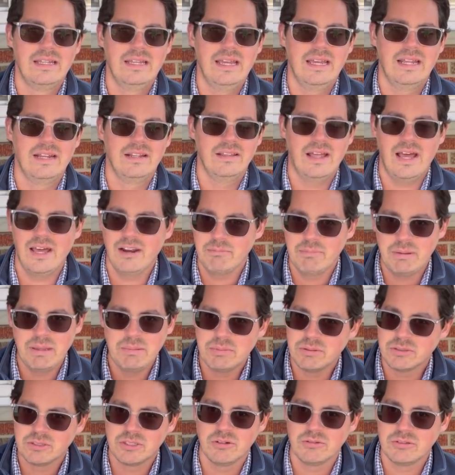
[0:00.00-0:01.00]
and a lot of
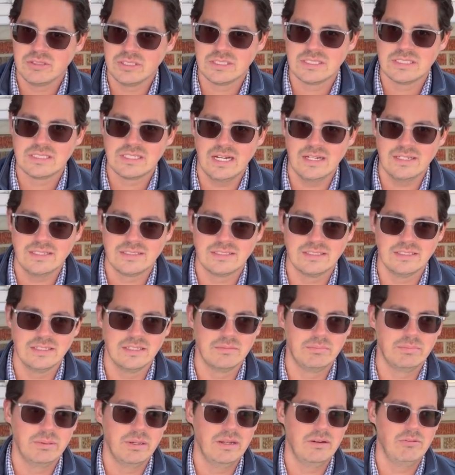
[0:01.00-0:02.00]
people don't discuss it,
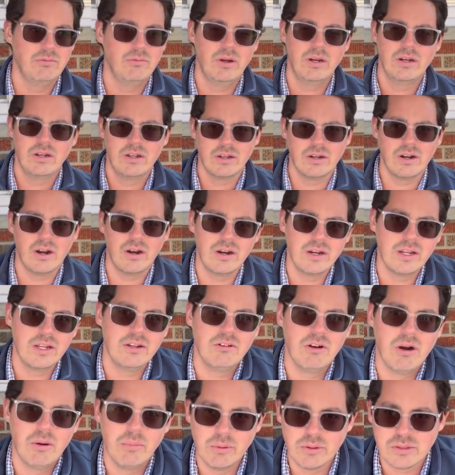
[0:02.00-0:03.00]
but one could
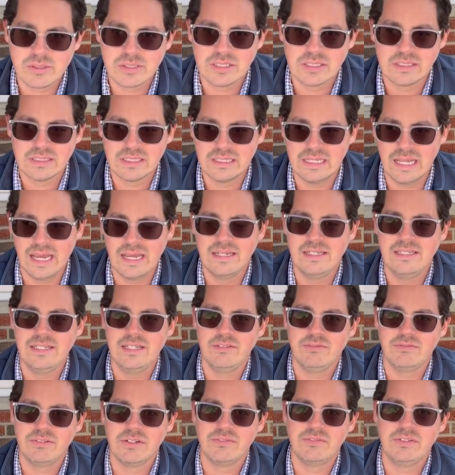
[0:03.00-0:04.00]
argue almost that the
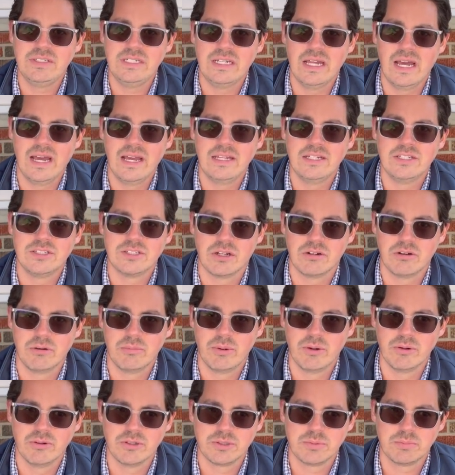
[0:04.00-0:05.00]
1959 General
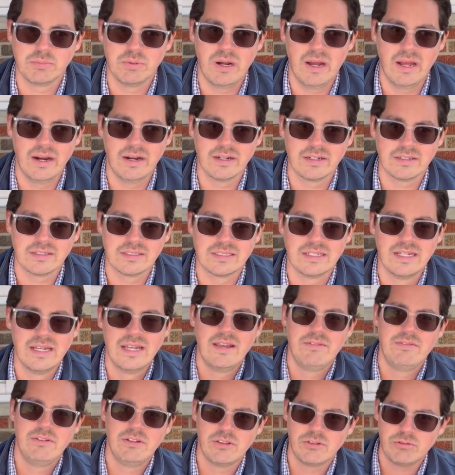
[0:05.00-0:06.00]
Motors products,
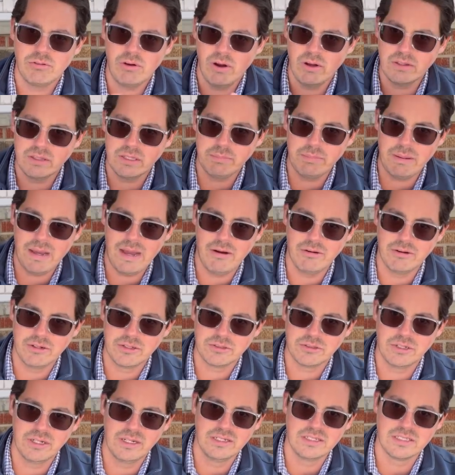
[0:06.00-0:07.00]
you throw out the
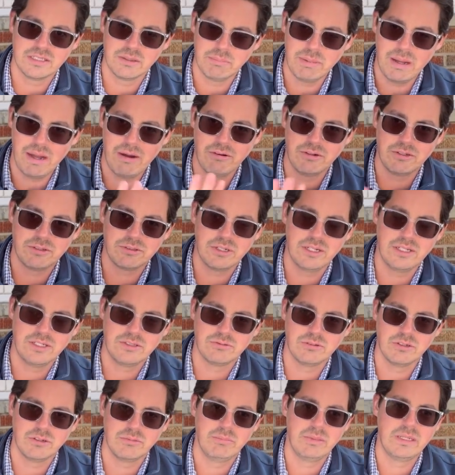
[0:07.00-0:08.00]
powertrains
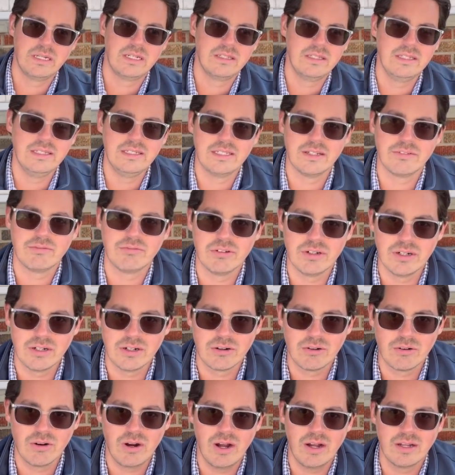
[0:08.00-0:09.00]
were admittedly different
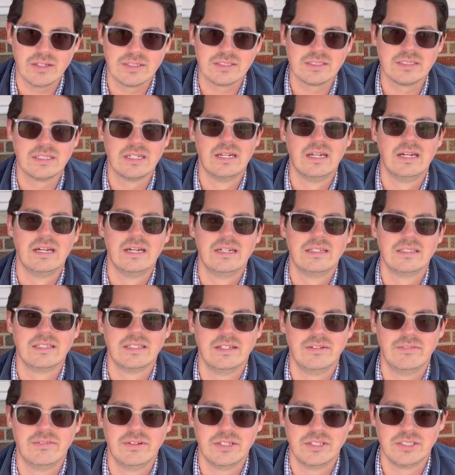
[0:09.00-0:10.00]
across the
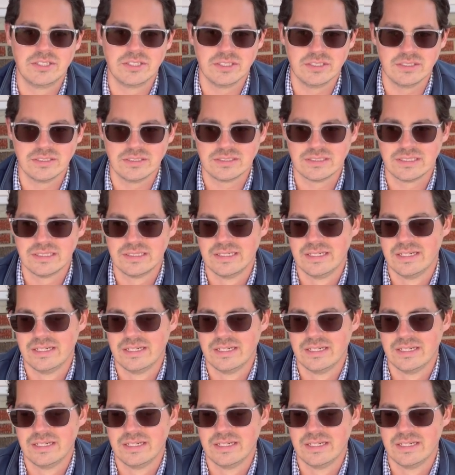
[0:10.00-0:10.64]
divisions.